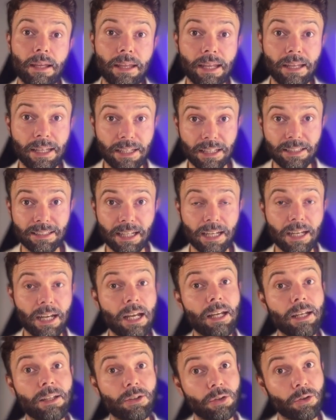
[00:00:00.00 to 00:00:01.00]
And this
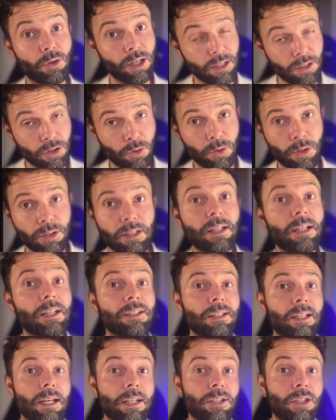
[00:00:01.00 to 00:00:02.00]
AI is trained to
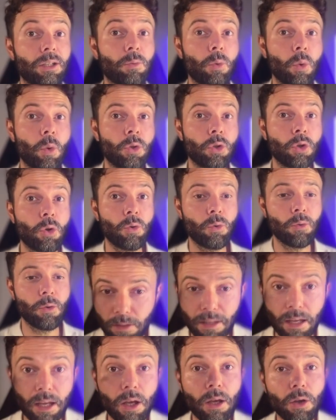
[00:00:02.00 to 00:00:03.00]
assist and support you.
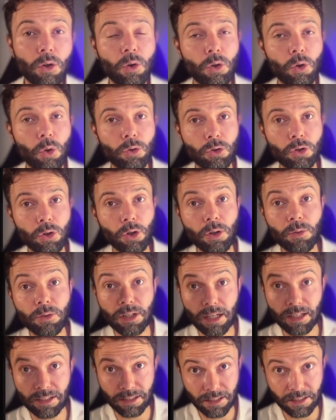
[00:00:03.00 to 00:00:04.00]
And under no
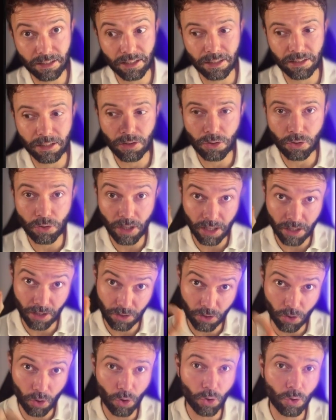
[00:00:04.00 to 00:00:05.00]
circumstances does it train
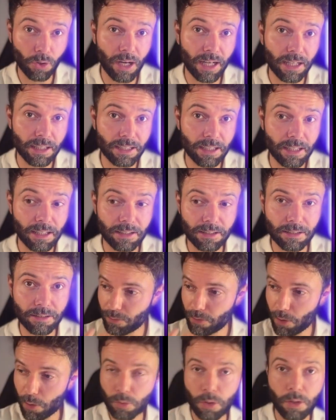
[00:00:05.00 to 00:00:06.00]
on your own ideas.
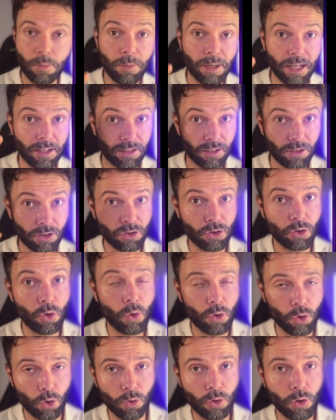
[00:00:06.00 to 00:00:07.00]
You remain the
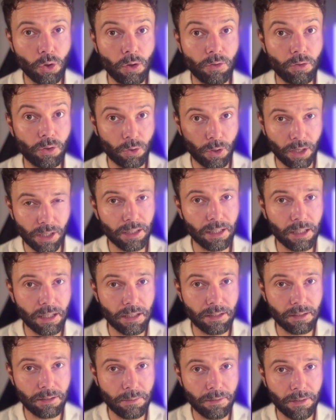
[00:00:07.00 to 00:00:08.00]
sole owner of your
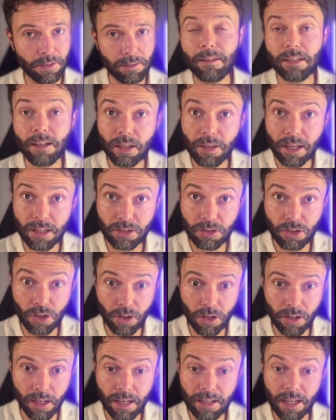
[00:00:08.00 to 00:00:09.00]
ideas. Now let's
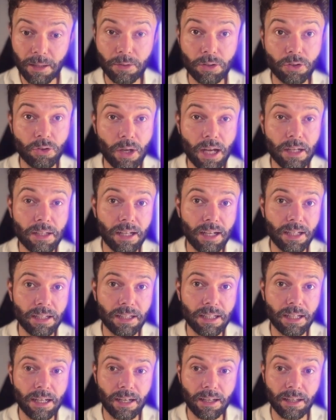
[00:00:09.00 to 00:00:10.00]
turn an abstract
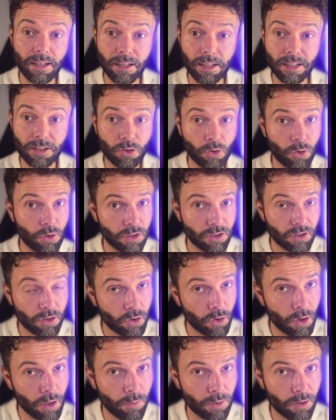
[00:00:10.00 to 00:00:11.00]
idea into a
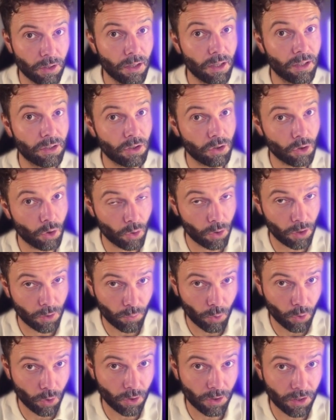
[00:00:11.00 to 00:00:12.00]
script, a
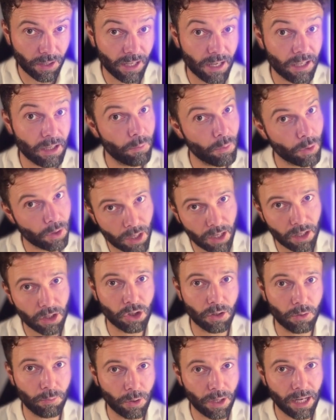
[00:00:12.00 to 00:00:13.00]
storyboard, and a
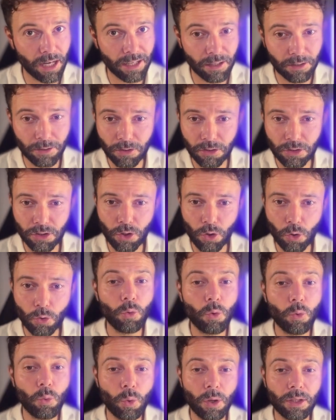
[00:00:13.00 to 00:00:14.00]
production plan.
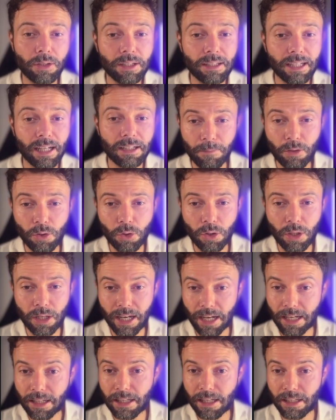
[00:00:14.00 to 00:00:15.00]
So what's next?
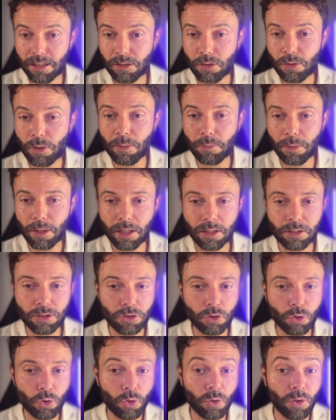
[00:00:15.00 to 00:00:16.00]
Create a 3-minute
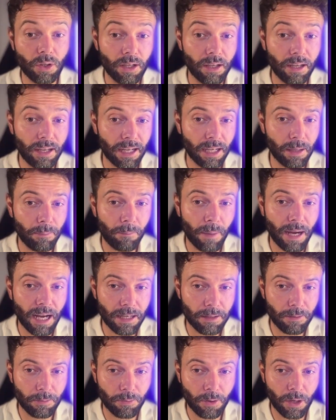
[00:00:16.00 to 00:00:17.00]
story. A
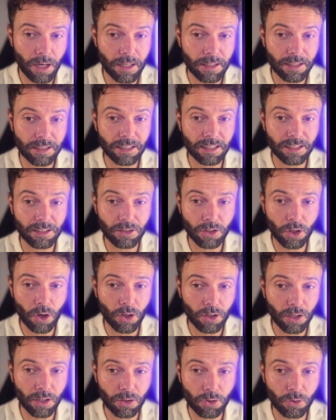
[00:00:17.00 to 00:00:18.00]
man finds his
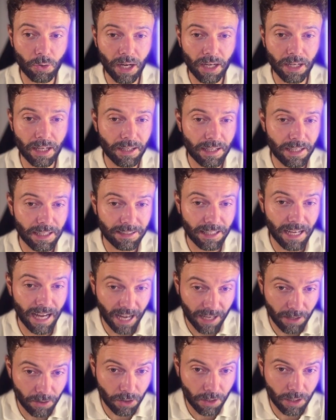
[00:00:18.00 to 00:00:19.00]
target dragon is
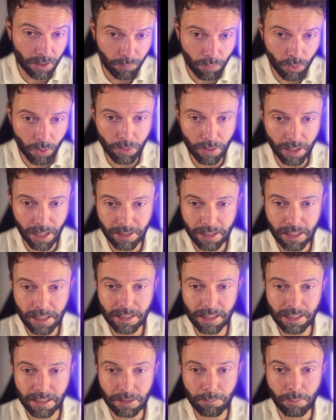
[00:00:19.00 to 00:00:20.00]
actually
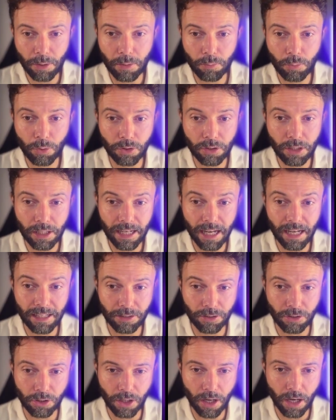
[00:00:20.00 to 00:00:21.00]
protecting his people's
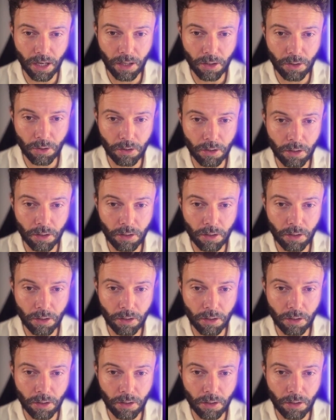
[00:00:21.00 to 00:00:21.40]
last child.